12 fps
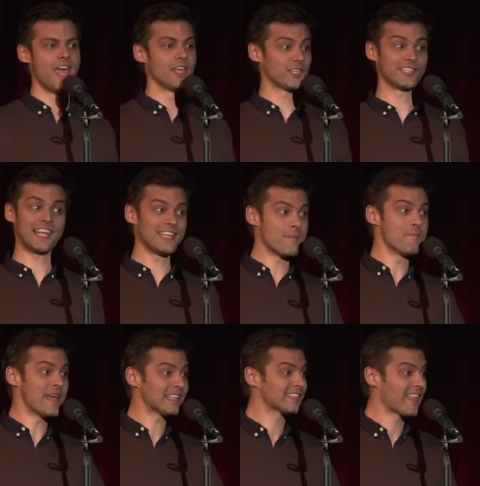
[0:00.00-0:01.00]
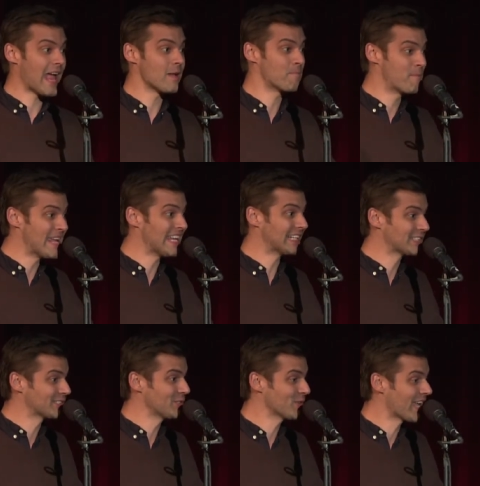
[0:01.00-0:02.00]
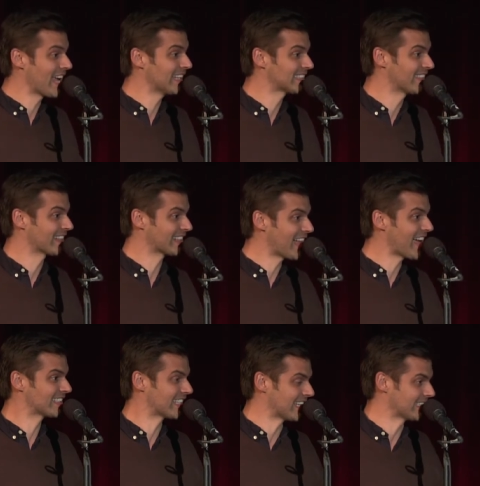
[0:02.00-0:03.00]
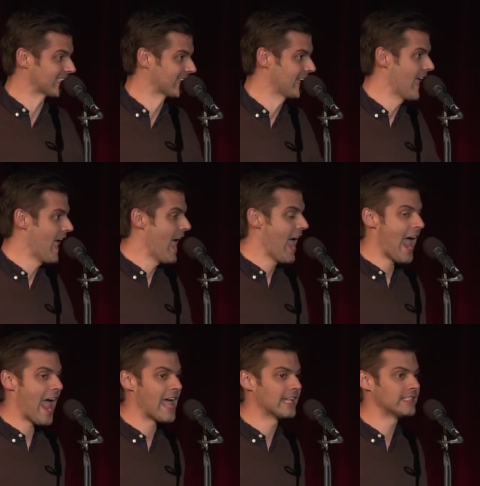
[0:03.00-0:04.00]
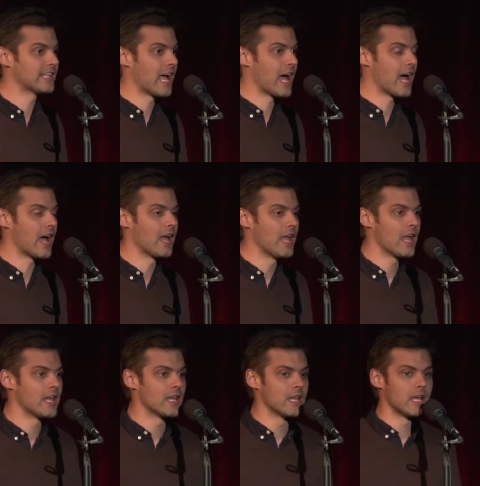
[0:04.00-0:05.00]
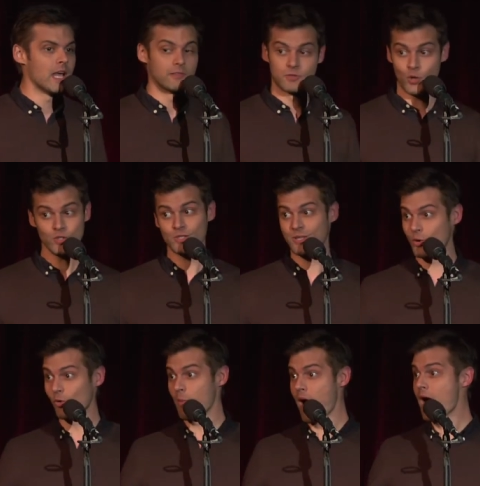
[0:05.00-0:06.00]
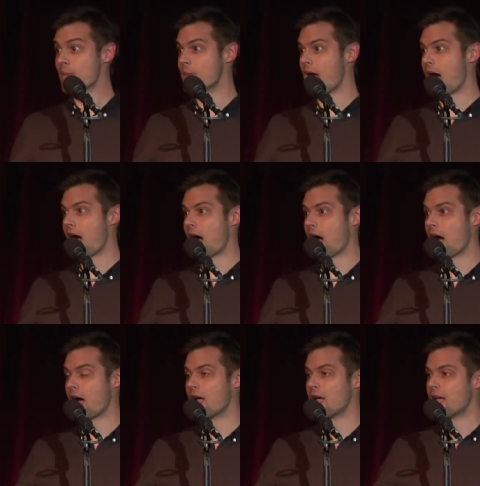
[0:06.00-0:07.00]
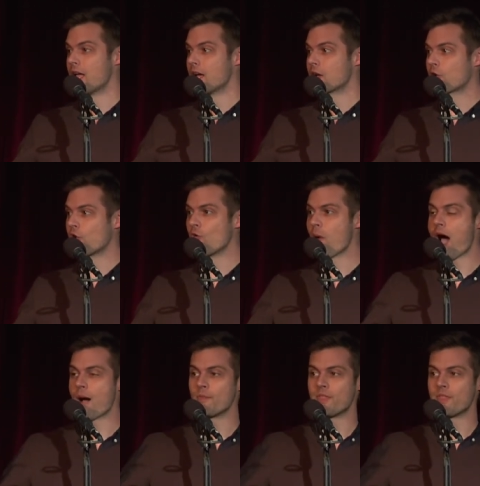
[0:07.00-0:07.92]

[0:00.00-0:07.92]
She said, you missed that big suitcase in the closet. And told you, cool mom. Cool mom